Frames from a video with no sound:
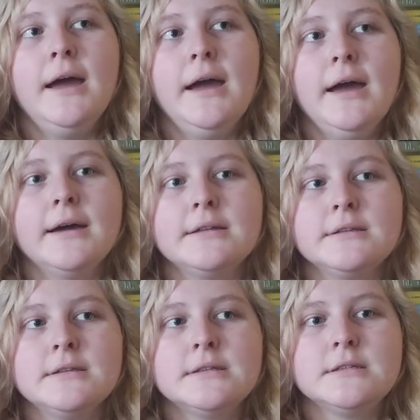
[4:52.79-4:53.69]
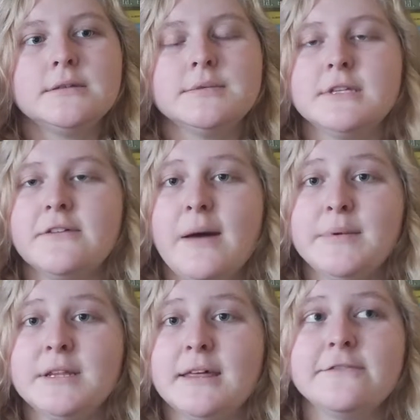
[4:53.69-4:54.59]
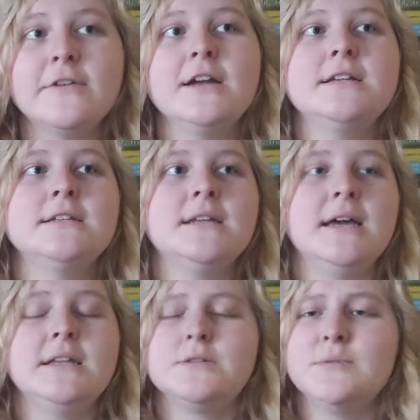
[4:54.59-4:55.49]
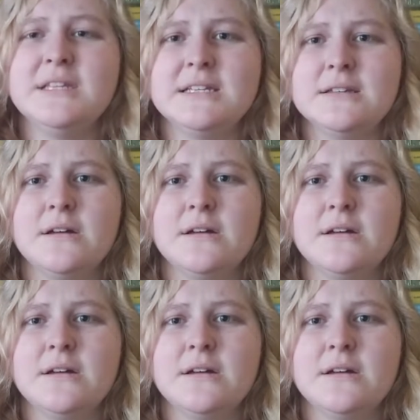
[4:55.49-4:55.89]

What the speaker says: and some stuff happened to that friend, and it's really